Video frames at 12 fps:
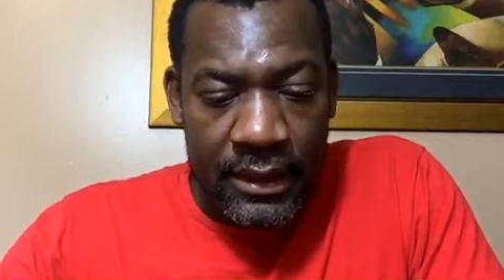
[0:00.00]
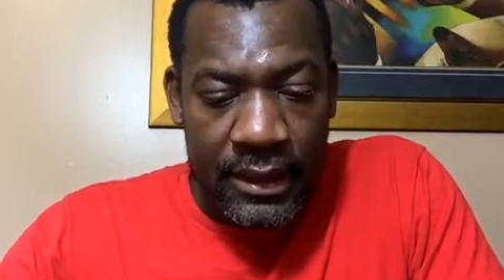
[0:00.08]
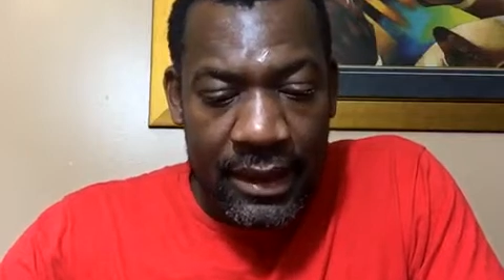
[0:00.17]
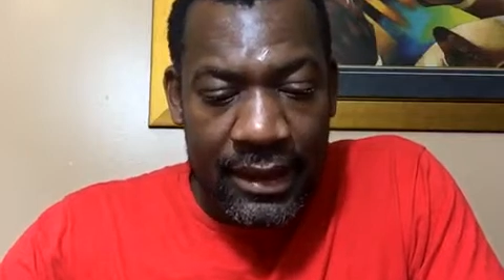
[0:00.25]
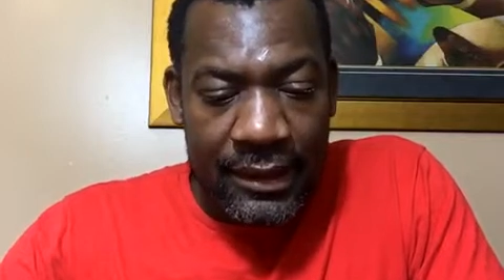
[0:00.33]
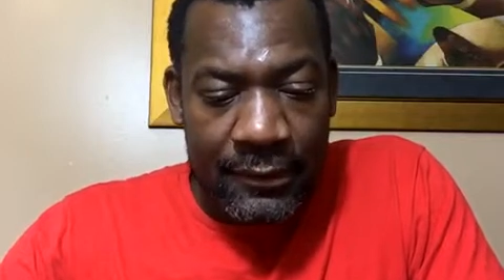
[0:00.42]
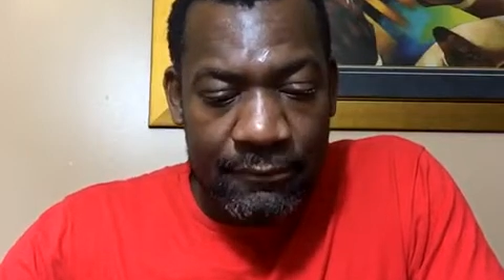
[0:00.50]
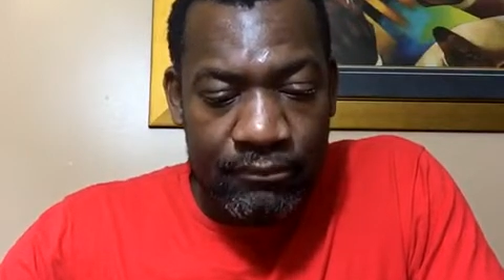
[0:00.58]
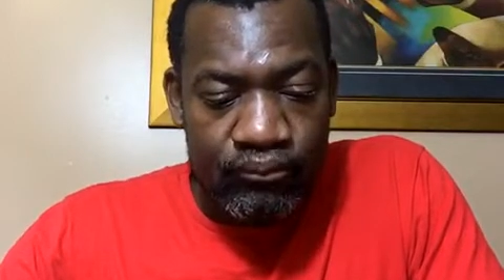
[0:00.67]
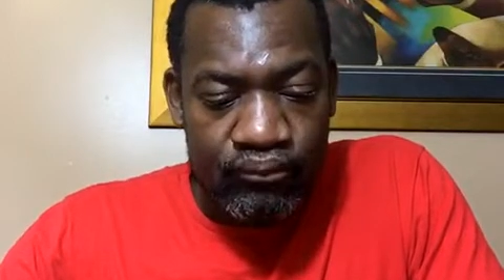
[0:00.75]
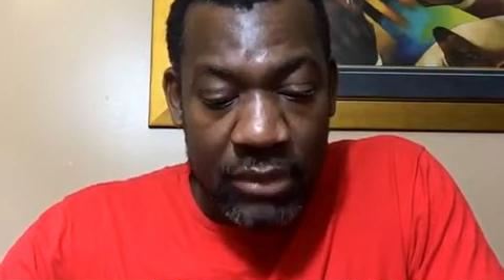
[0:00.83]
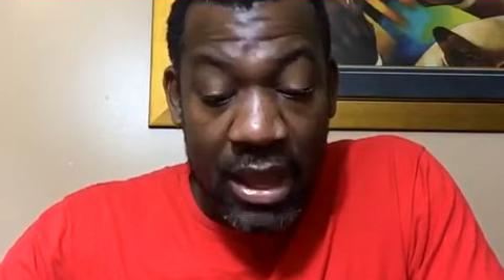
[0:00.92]
I
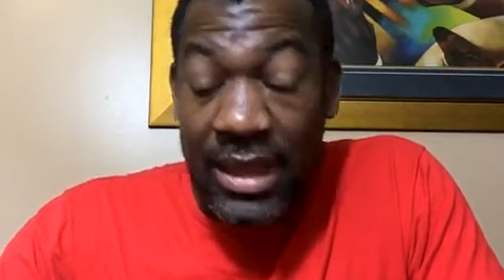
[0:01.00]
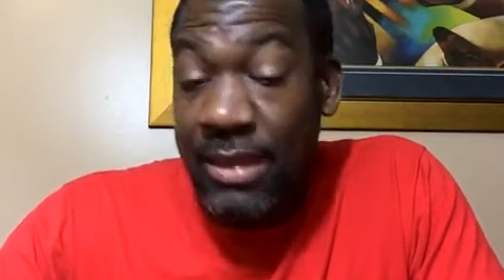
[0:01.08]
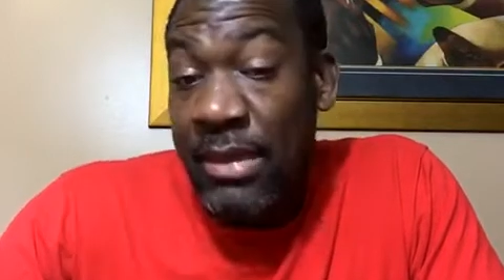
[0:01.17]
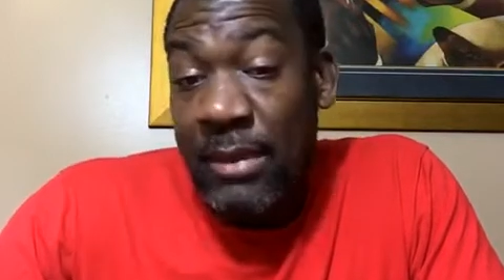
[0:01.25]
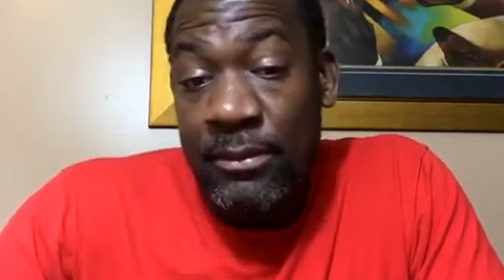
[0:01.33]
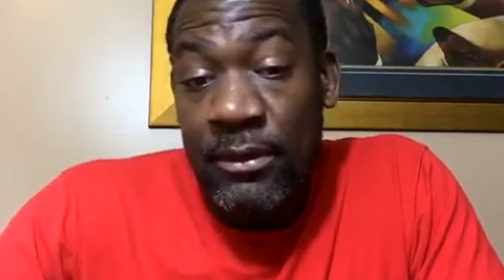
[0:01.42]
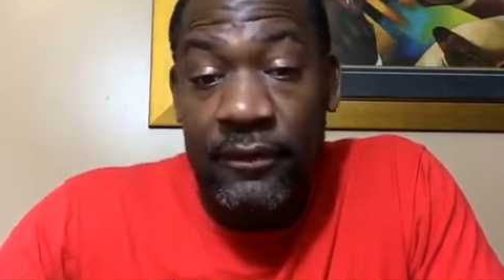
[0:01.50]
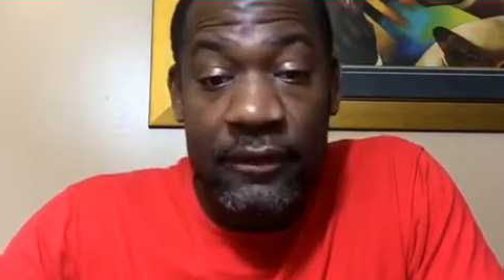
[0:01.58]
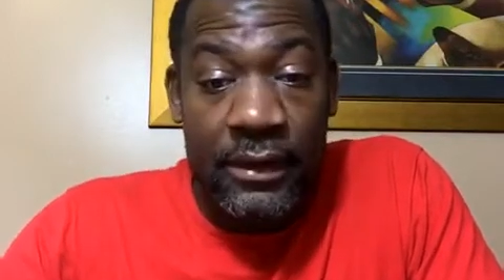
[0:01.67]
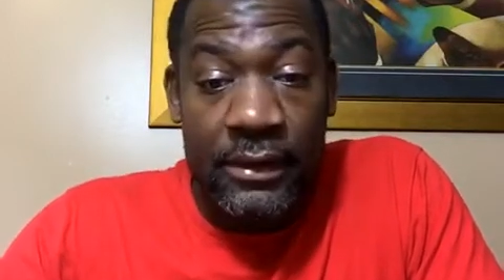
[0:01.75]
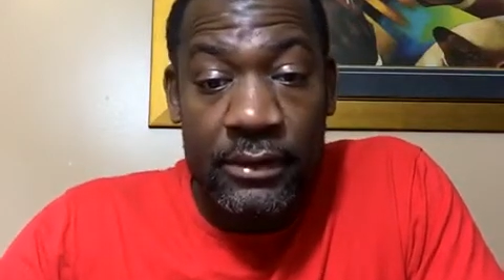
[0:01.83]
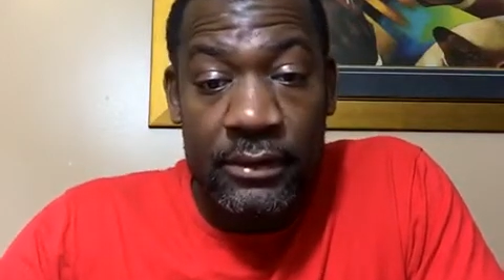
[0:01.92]
am not
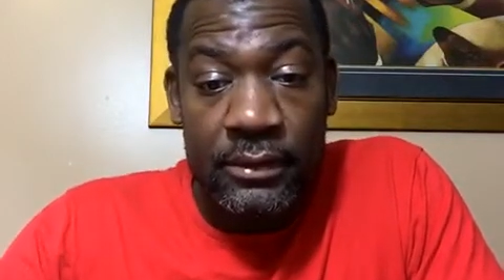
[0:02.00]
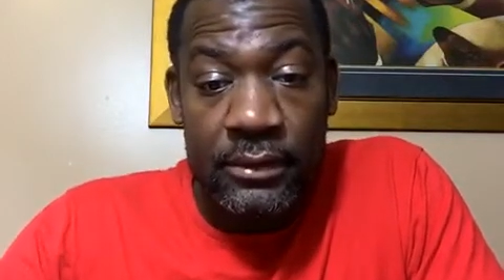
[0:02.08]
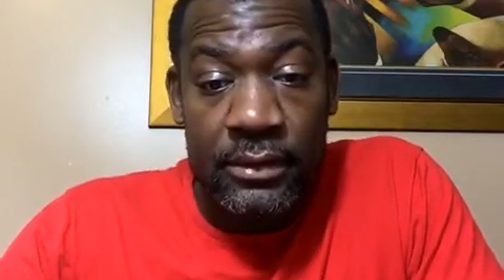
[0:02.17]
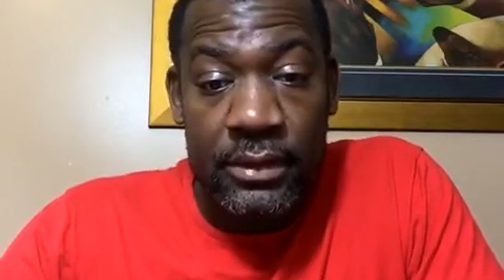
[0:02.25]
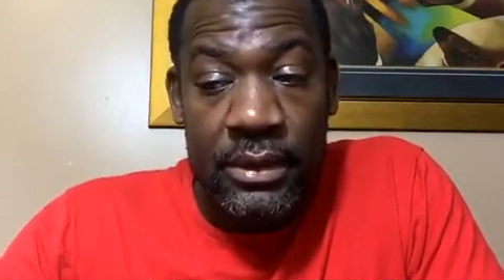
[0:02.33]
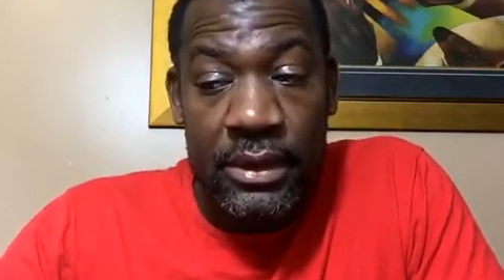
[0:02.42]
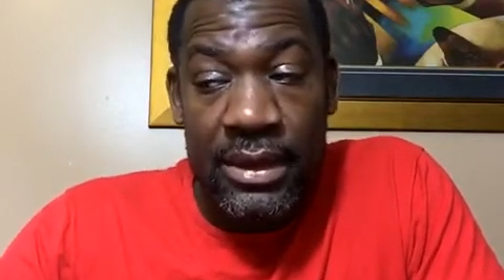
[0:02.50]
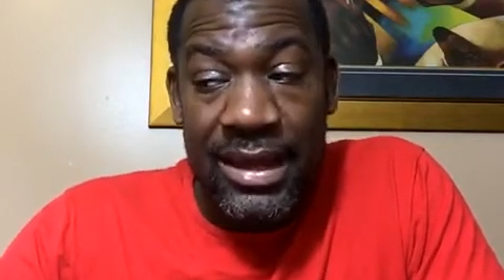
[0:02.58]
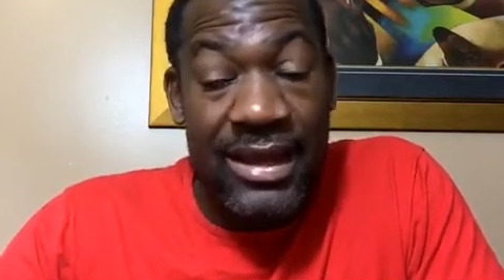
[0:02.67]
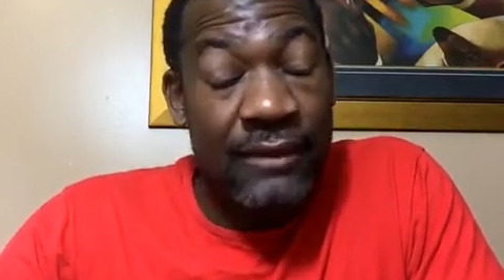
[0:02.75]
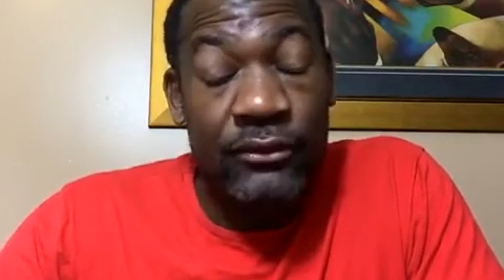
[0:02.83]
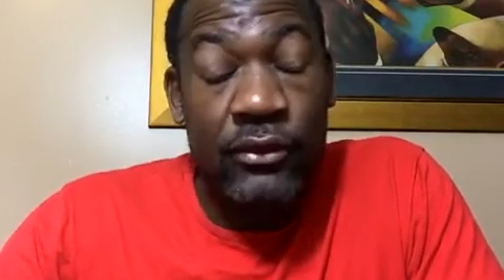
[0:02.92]
perfect. I
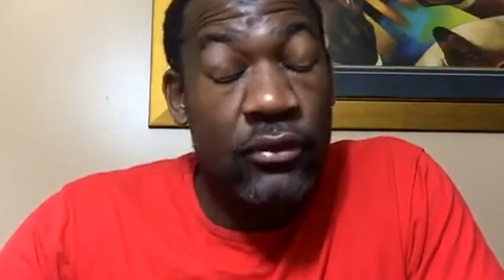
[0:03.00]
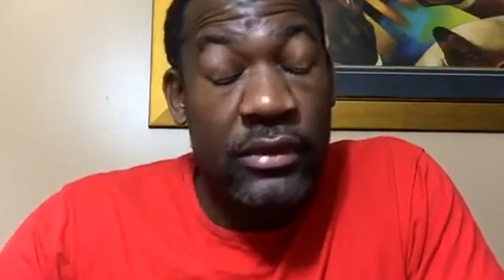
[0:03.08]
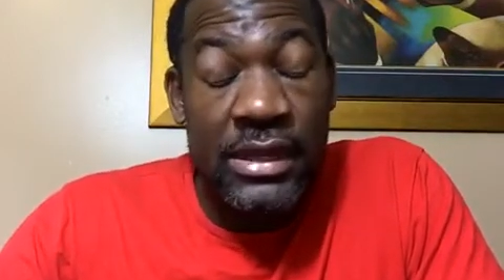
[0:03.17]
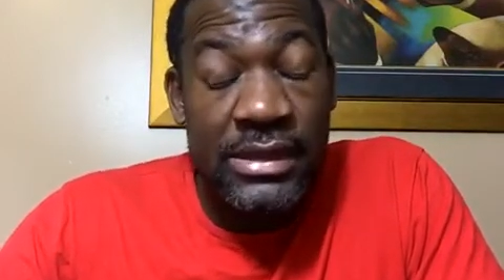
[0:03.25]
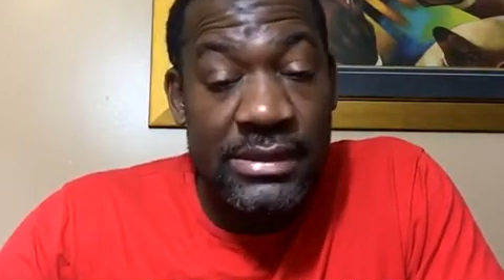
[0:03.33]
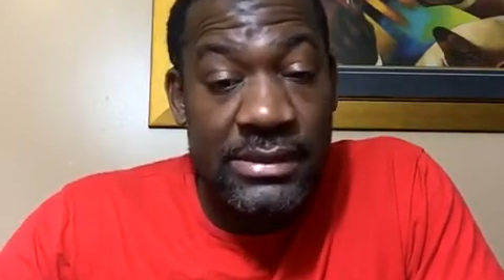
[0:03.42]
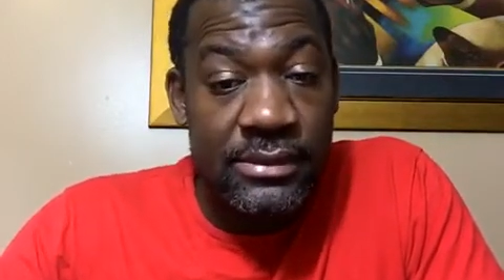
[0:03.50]
have 2 kids.